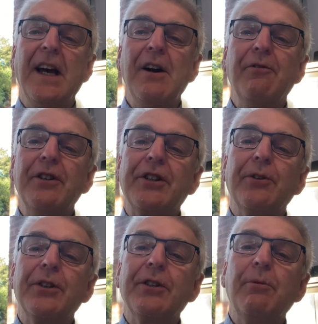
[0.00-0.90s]
who
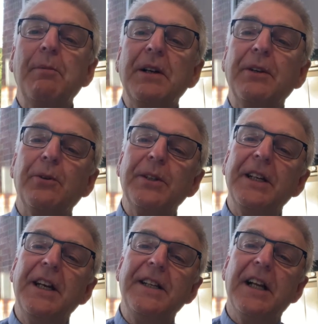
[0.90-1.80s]
restores the woman caught
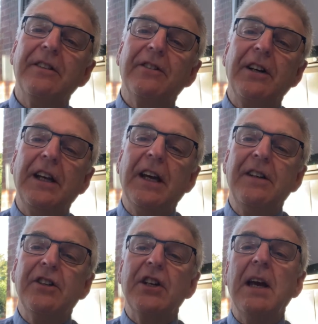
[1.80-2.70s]
in adultery
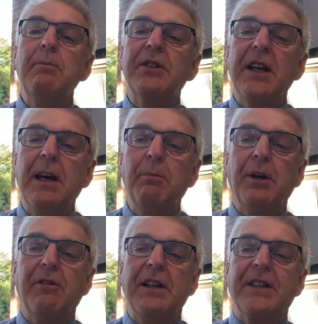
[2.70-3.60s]
and shames the
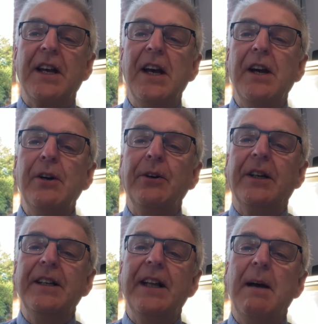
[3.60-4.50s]
hypocrites who
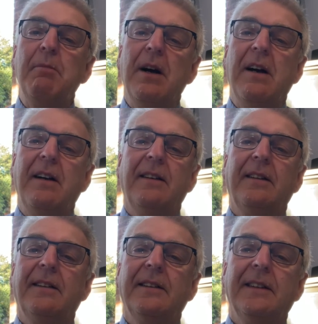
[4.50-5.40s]
condemn her,
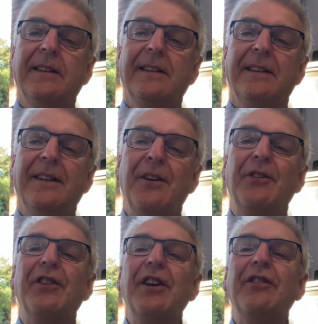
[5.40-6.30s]
who
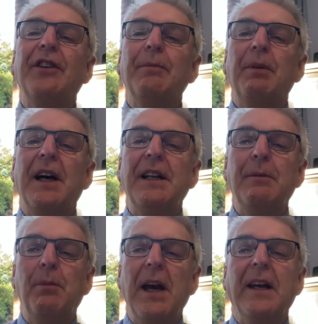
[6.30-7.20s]
sees the
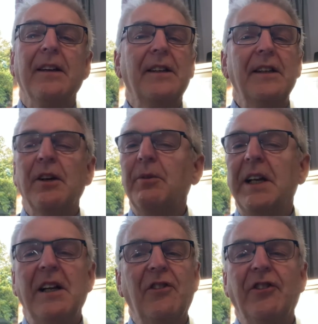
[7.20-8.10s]
blind beggar that no one
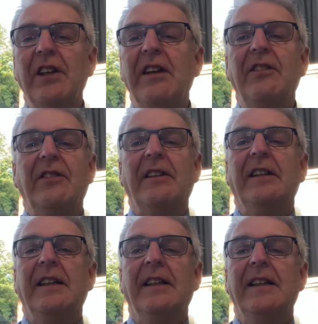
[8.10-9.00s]
else sees,
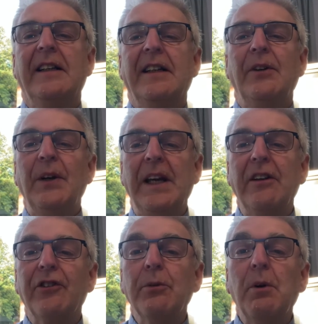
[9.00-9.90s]
who
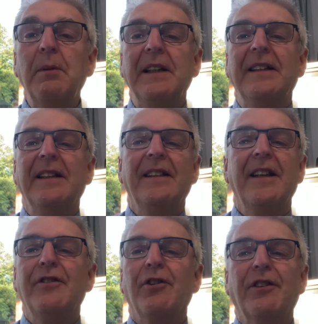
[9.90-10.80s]
heals the woman
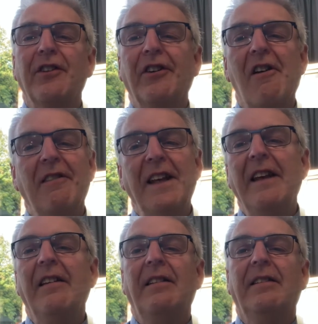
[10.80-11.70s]
that doctors can't
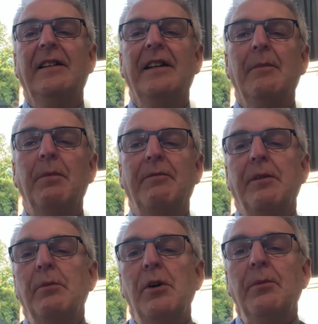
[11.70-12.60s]
heal, but
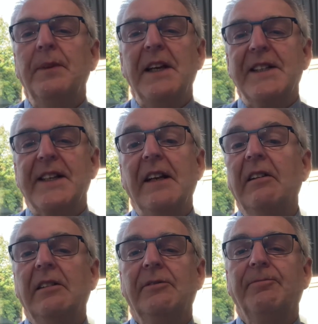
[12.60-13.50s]
from whom they steal?